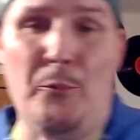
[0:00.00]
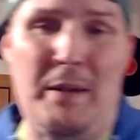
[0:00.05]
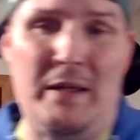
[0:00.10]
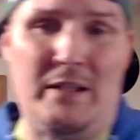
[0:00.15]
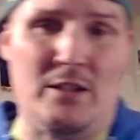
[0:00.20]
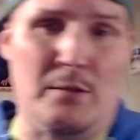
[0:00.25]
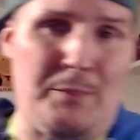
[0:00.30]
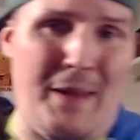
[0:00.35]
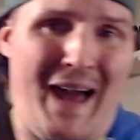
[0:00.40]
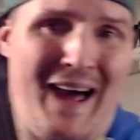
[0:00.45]

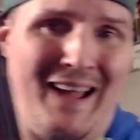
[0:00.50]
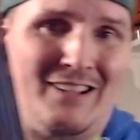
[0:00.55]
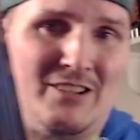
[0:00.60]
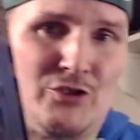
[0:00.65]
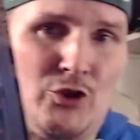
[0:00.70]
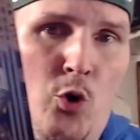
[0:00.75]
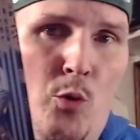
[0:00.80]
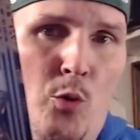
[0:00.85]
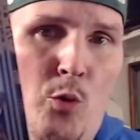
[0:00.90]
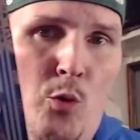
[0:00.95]
picked up Alice
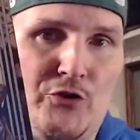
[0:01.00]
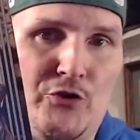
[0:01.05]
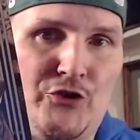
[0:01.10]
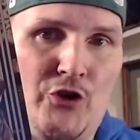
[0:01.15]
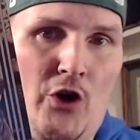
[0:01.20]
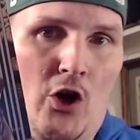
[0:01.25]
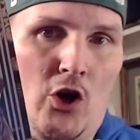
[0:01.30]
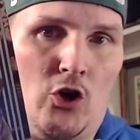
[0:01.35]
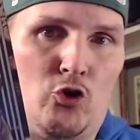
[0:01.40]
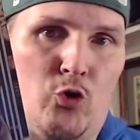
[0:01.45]
Cooper's
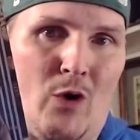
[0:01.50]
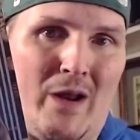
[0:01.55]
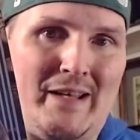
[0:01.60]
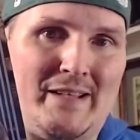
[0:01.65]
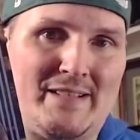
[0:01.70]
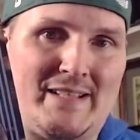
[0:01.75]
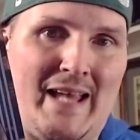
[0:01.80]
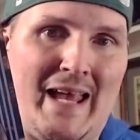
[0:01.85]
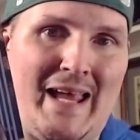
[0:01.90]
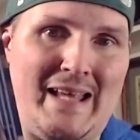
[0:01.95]

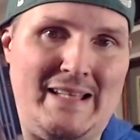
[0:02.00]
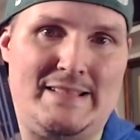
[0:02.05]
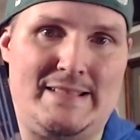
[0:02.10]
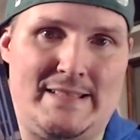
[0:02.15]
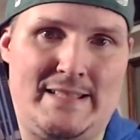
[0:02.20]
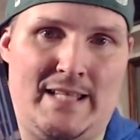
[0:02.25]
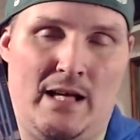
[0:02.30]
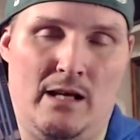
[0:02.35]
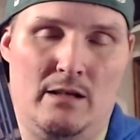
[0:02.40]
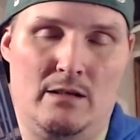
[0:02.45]
Greatest
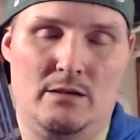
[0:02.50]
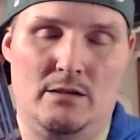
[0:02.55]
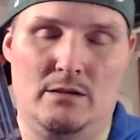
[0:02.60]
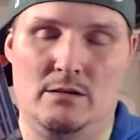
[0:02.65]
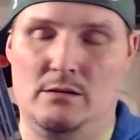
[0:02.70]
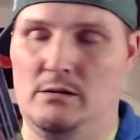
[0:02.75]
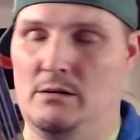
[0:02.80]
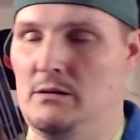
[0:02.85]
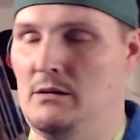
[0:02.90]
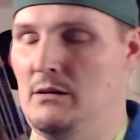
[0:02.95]
Hits.
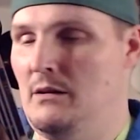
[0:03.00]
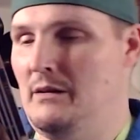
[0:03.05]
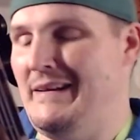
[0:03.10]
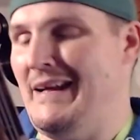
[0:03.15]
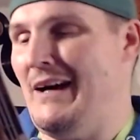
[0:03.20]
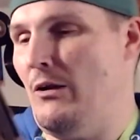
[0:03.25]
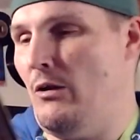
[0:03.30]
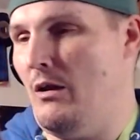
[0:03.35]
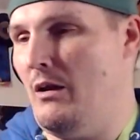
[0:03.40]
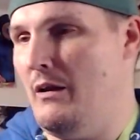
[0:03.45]

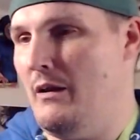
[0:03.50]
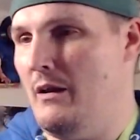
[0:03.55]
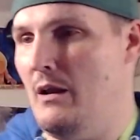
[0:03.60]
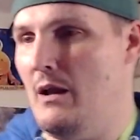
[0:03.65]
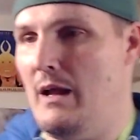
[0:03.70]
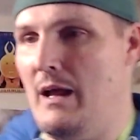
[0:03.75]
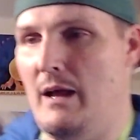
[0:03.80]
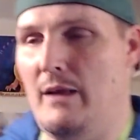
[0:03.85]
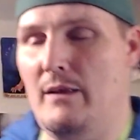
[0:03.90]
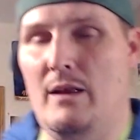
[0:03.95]
Now,
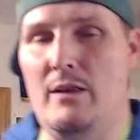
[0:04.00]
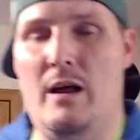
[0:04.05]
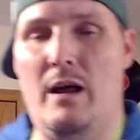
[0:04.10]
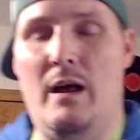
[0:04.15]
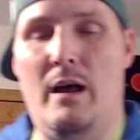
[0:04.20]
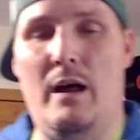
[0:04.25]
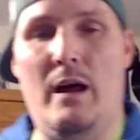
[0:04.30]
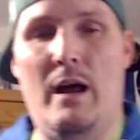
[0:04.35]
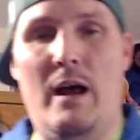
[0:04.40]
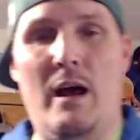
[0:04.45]

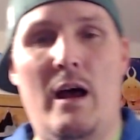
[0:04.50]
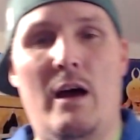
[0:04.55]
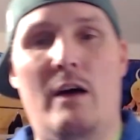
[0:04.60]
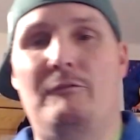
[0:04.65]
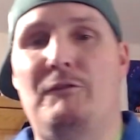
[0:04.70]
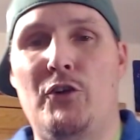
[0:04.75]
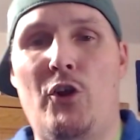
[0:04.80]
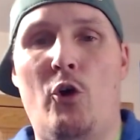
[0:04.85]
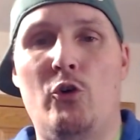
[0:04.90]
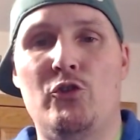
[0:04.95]

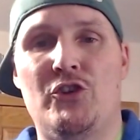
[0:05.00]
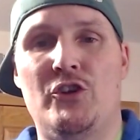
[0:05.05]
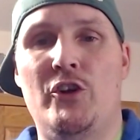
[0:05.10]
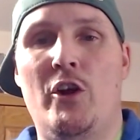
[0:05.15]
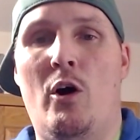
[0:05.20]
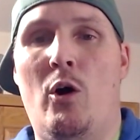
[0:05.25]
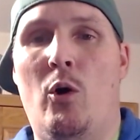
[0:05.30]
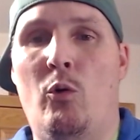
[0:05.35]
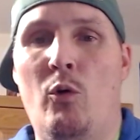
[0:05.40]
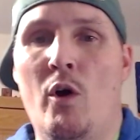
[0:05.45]
for those that
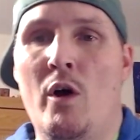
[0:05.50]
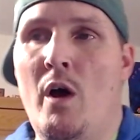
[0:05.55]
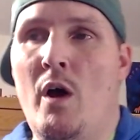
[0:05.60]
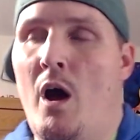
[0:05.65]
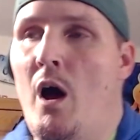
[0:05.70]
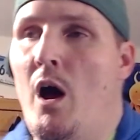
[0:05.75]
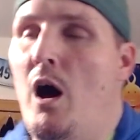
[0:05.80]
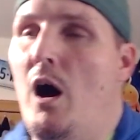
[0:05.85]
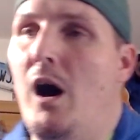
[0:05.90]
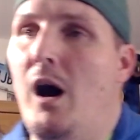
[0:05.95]
know,
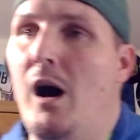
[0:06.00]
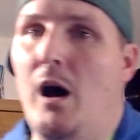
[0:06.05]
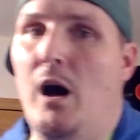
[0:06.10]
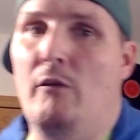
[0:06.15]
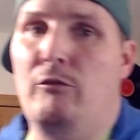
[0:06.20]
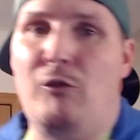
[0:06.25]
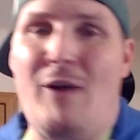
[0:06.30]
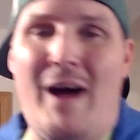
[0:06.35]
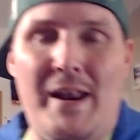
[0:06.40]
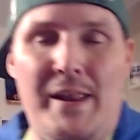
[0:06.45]
uh,
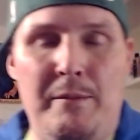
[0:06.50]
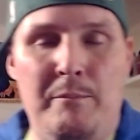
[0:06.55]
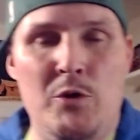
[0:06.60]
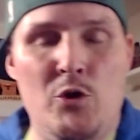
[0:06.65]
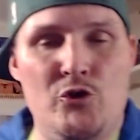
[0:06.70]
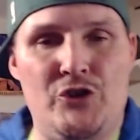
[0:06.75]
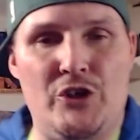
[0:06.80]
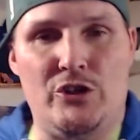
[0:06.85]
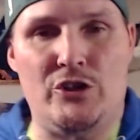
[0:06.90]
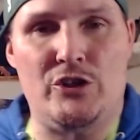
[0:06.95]
Friday
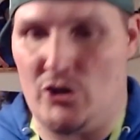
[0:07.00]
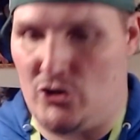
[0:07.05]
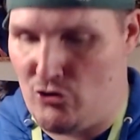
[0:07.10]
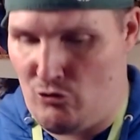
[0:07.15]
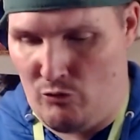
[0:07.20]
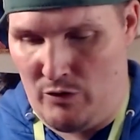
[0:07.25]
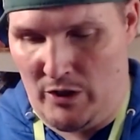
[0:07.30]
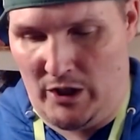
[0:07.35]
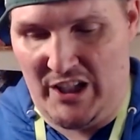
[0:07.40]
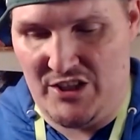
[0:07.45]
Music just
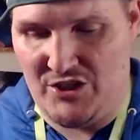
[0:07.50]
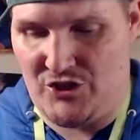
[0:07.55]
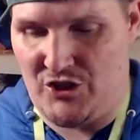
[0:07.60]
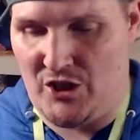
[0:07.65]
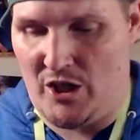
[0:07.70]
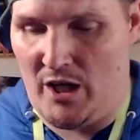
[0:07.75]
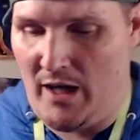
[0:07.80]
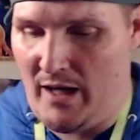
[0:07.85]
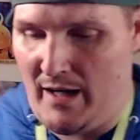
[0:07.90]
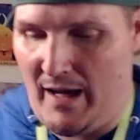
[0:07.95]
released
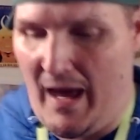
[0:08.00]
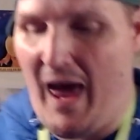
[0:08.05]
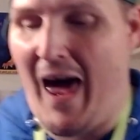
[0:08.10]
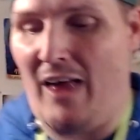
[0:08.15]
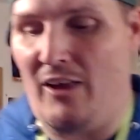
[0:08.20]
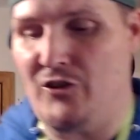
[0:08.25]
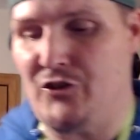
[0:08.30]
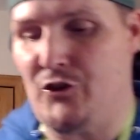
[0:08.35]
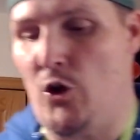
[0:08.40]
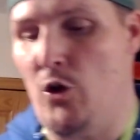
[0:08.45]
uh,
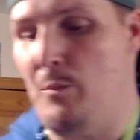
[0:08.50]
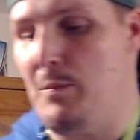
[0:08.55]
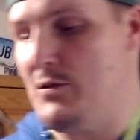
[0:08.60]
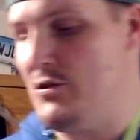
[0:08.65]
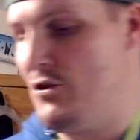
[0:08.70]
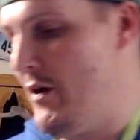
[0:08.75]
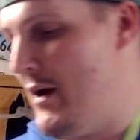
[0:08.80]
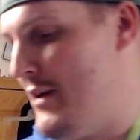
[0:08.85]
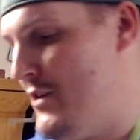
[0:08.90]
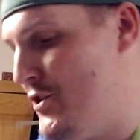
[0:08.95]
Alice Cooper's
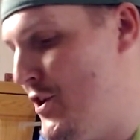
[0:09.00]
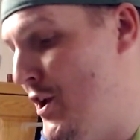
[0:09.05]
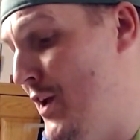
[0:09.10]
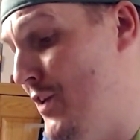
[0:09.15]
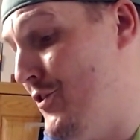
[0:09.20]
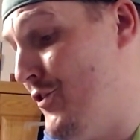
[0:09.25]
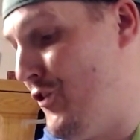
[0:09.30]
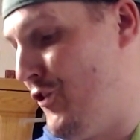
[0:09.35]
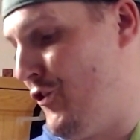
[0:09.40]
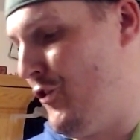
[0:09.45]
Greatest
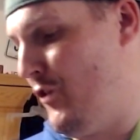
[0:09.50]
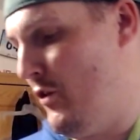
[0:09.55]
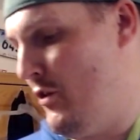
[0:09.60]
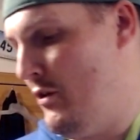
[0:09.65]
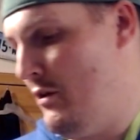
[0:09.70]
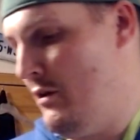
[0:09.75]
Hits.